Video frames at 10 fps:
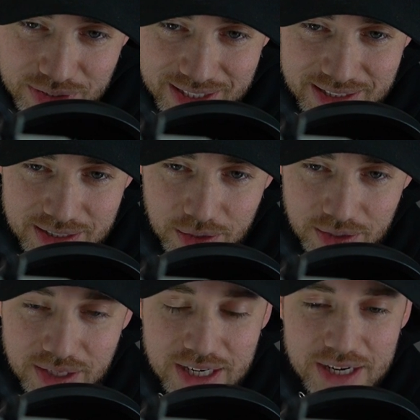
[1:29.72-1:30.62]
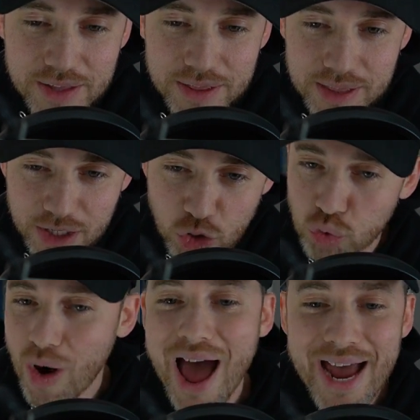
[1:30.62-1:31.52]
with the
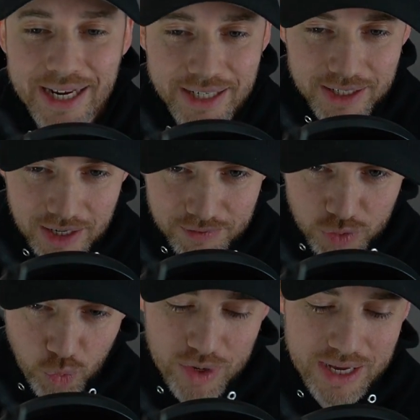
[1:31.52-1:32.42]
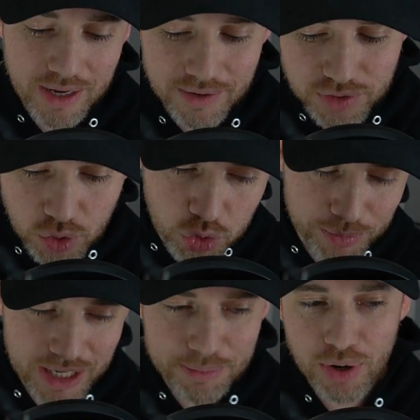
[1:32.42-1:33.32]
grind of the week of social
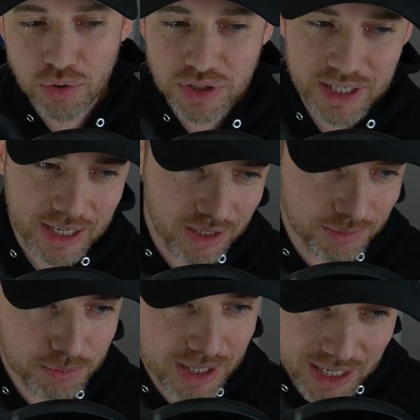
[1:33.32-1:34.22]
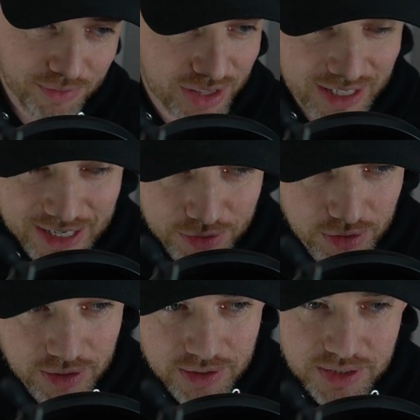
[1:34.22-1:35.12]
media posting and getting everything together
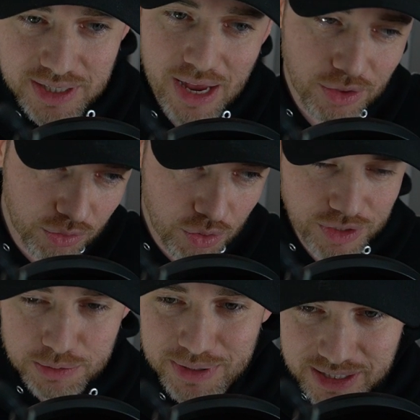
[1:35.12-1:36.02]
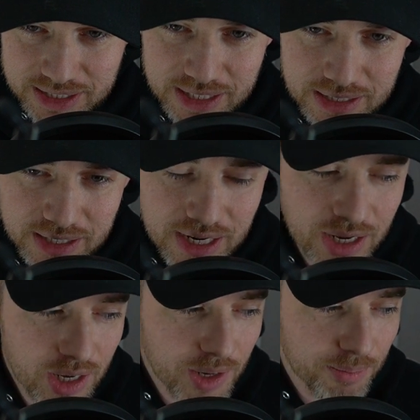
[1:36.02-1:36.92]
to scale and grow these businesses.
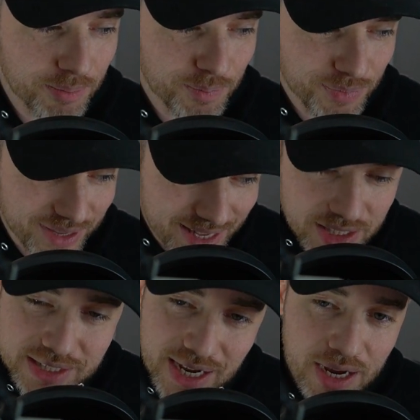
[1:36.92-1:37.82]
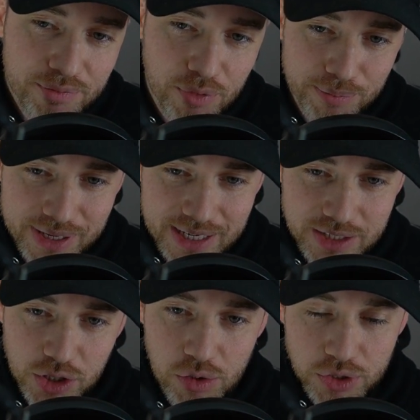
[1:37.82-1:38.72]
It's time for me
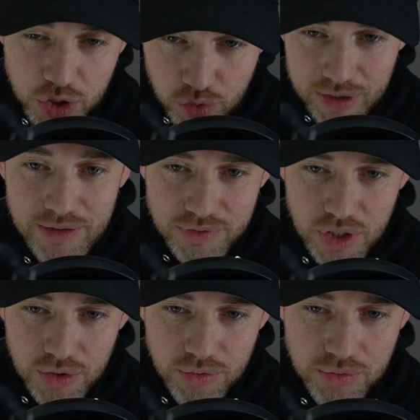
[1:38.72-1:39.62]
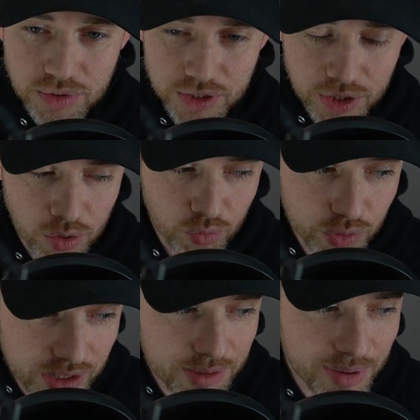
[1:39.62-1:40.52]
to go into creative zone, you know,
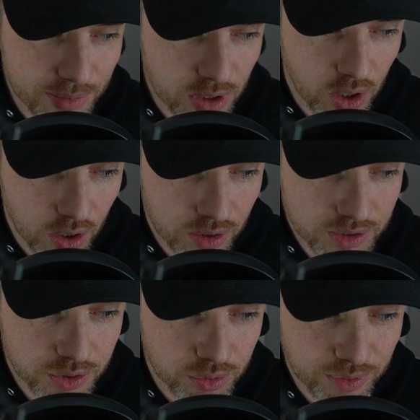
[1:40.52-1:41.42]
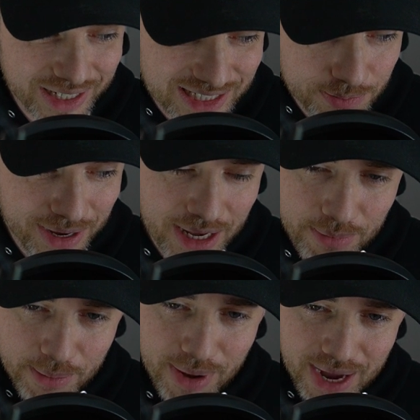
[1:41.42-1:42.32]
really be able to expand
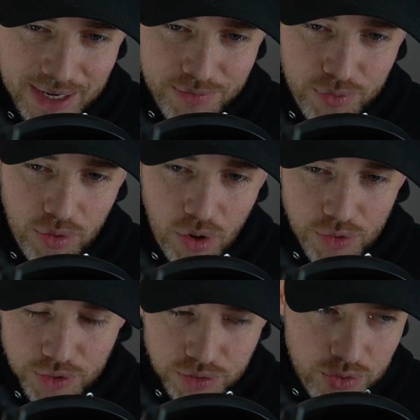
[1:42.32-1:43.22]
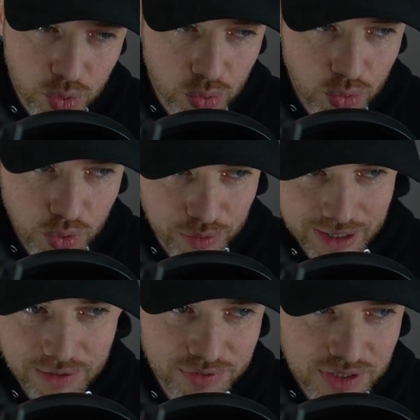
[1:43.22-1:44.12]
my mind for all the cool
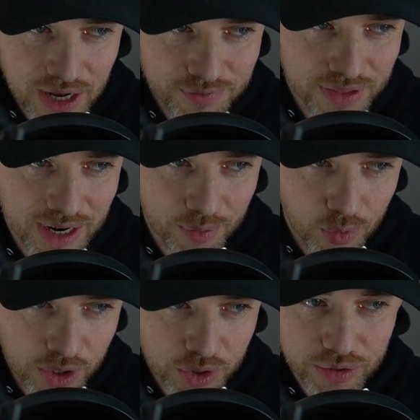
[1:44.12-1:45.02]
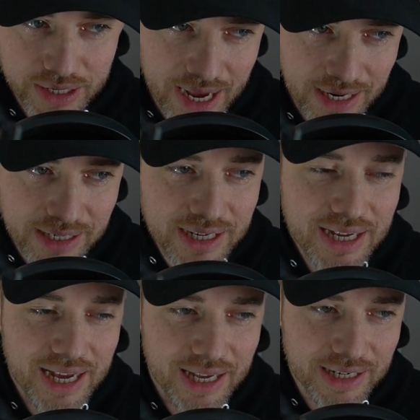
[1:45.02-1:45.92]
creative stuff that I want to create
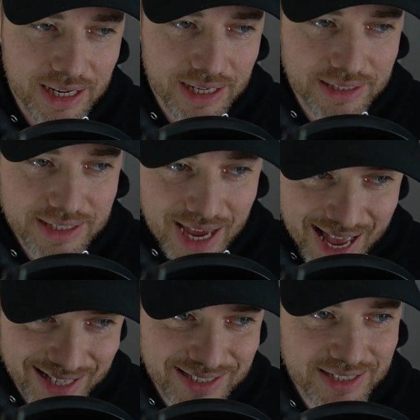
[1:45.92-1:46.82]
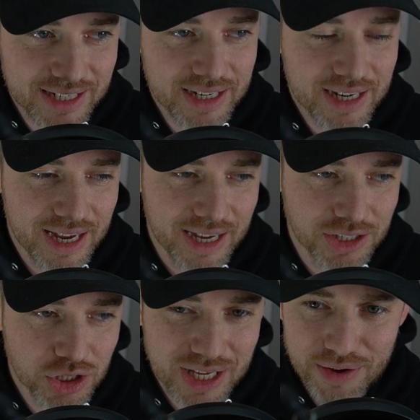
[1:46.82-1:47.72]
and test and
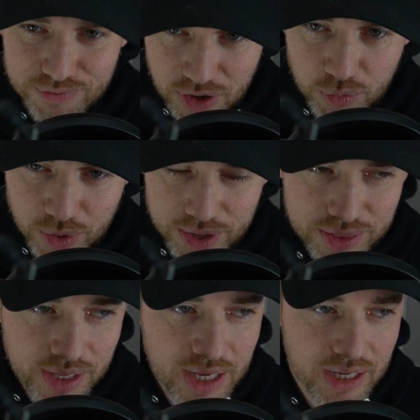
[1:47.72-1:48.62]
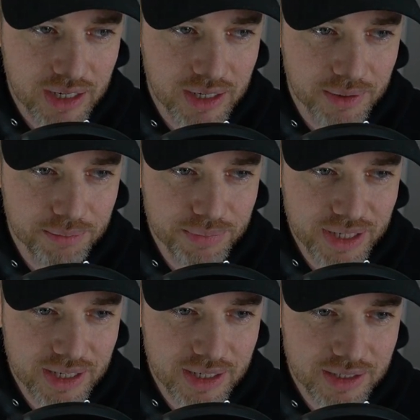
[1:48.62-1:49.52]
just have fun with
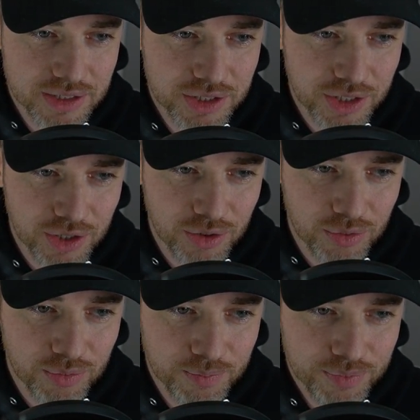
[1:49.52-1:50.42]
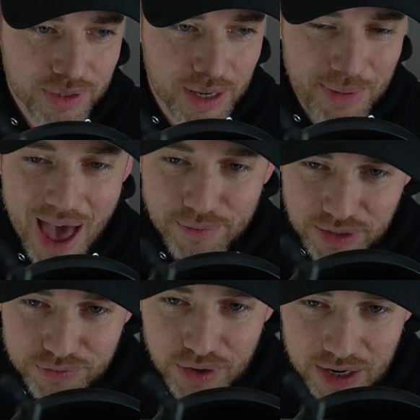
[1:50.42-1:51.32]
because, you know, I'm
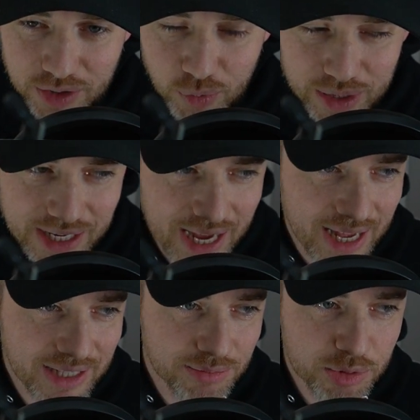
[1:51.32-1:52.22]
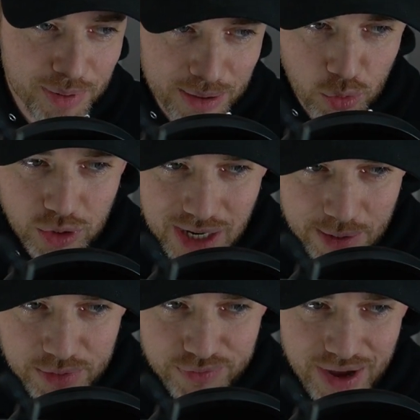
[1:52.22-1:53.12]
having fun on the weekends, I'm spending more
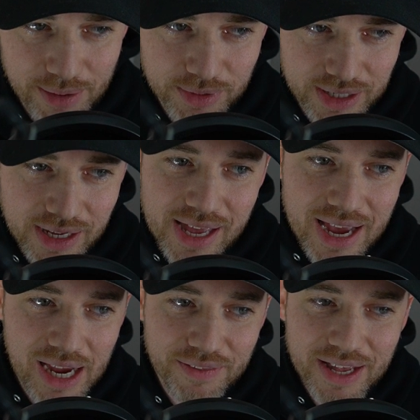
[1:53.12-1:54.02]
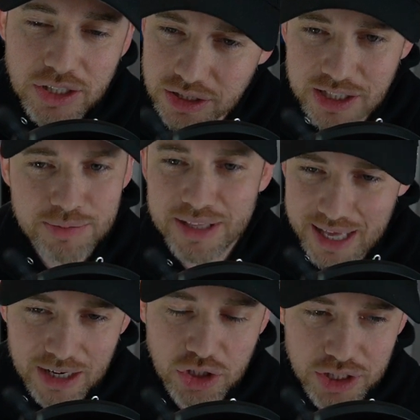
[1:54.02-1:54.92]
time with family, and that just gives me the
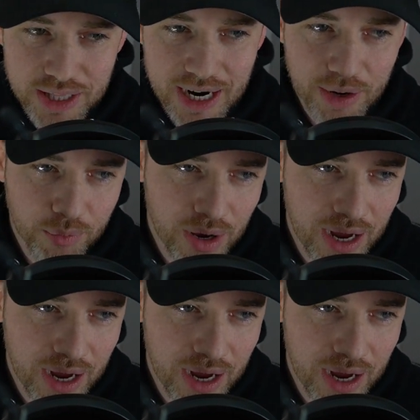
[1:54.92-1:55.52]
energy that I